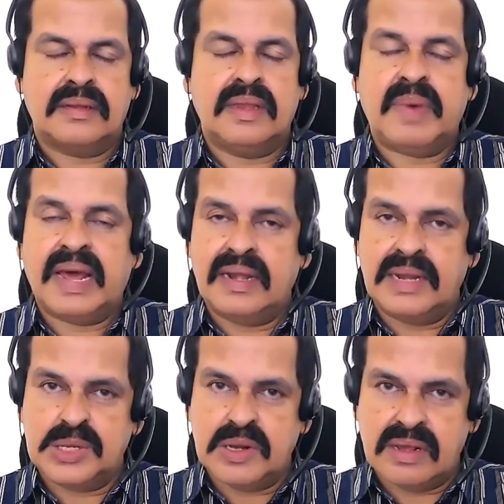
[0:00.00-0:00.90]
the
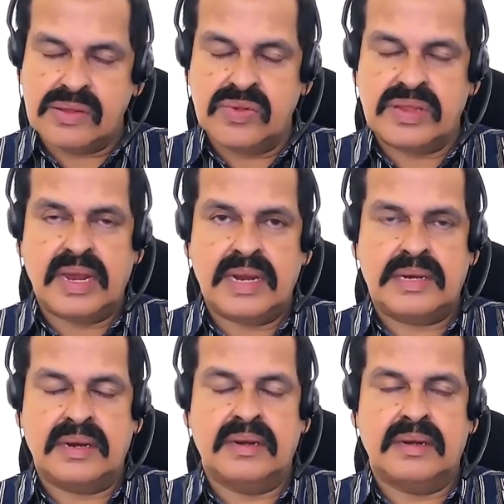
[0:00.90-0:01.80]
parent-teacher
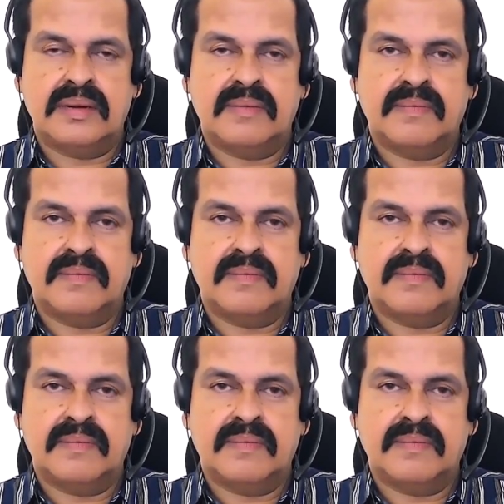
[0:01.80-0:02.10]
association,